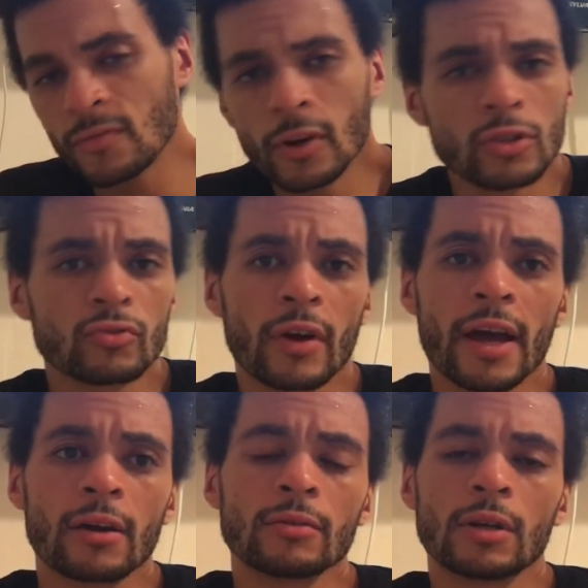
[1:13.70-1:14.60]
First
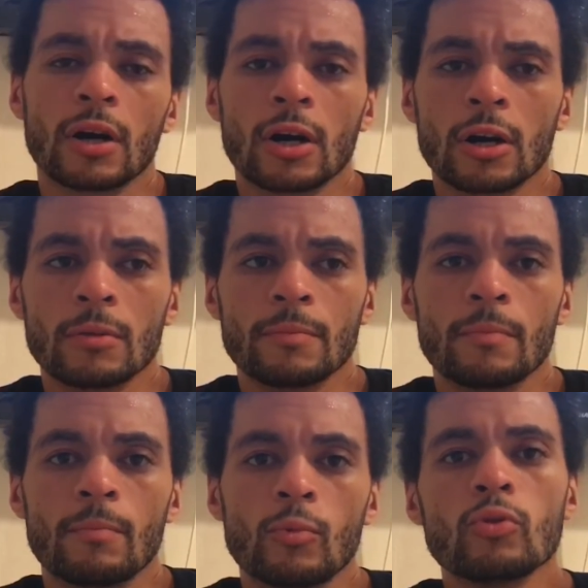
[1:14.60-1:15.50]
round,
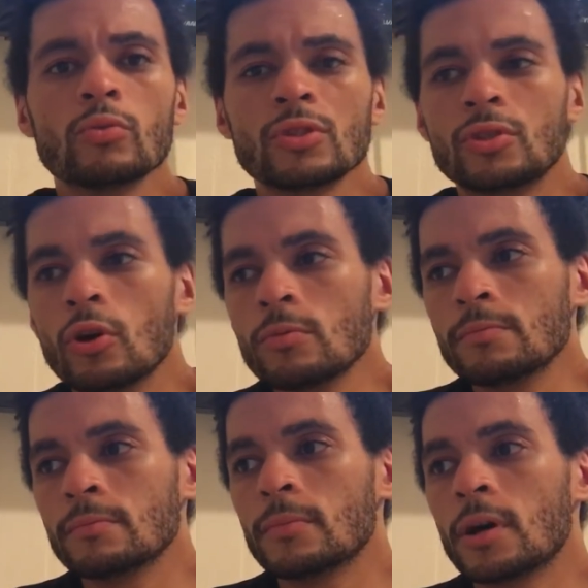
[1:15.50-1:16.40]
Mook was dope.
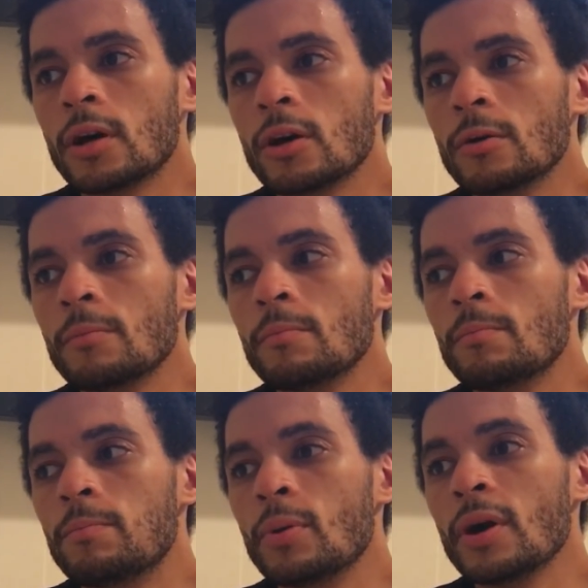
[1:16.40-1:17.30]

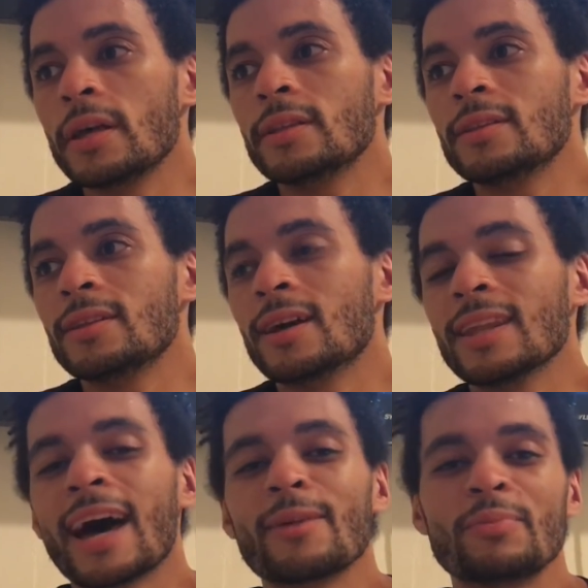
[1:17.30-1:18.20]
But a
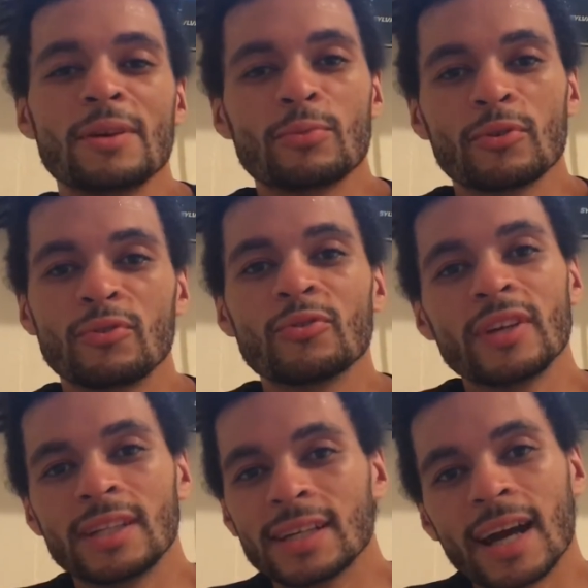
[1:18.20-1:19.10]
lot of people, if you
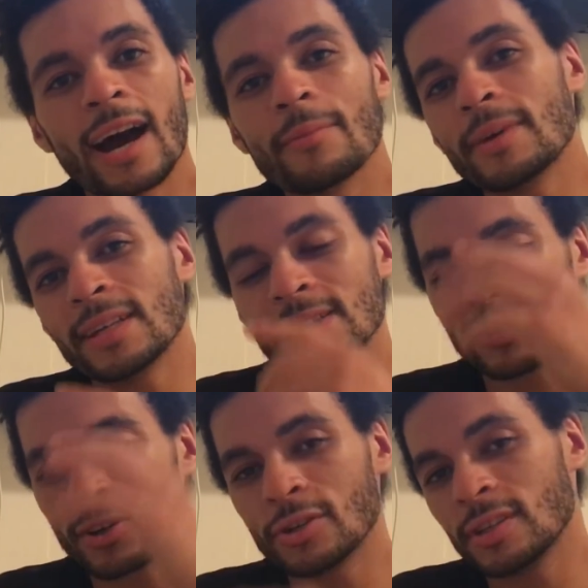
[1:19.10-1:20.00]
read the
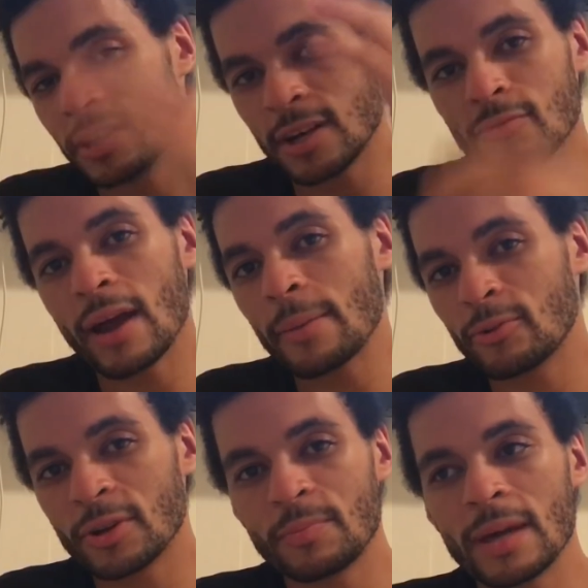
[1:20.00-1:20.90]
comments on the Rap
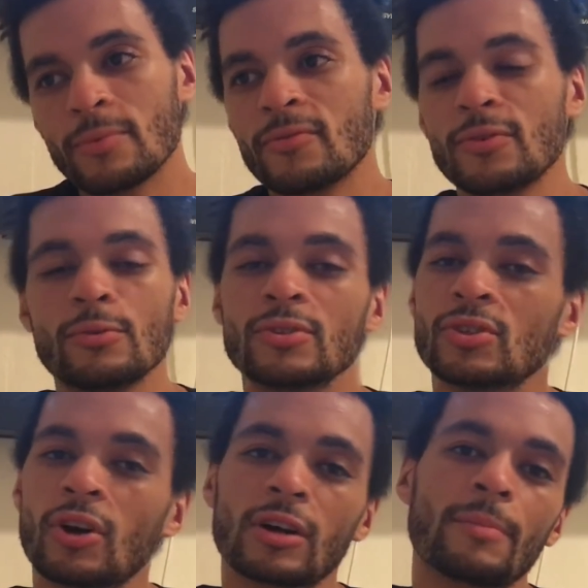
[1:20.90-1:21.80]
Grid pay-per-view, is
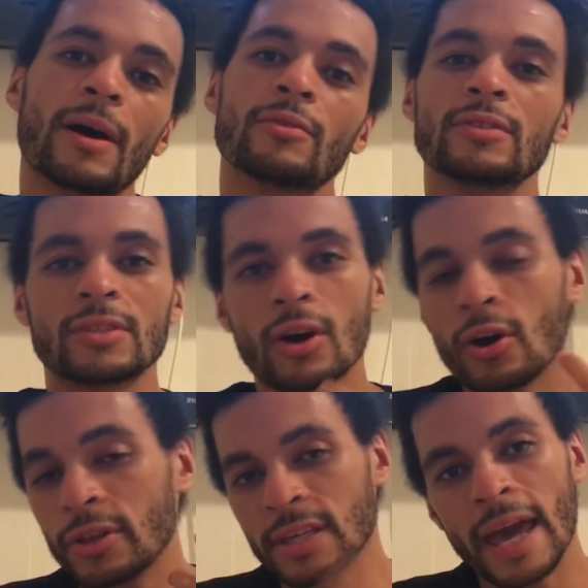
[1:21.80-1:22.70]
talking about
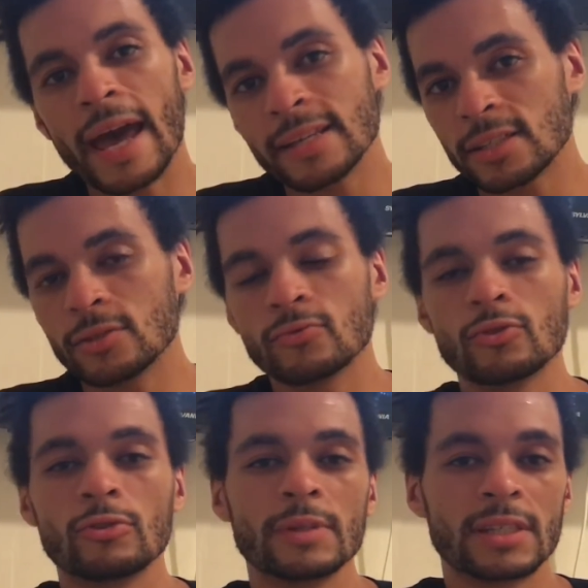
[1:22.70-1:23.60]
all the gas in the
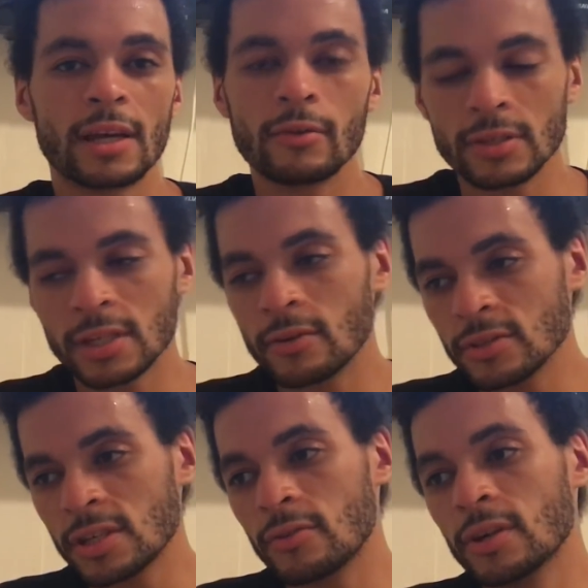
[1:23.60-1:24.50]
room, etc., etc.,
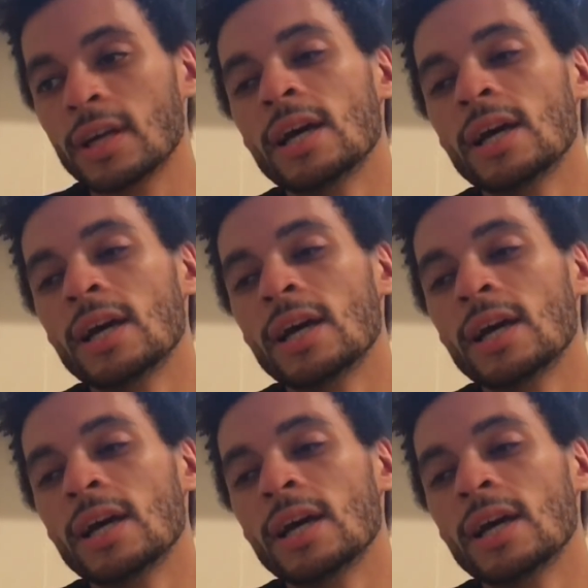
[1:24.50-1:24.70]
etc.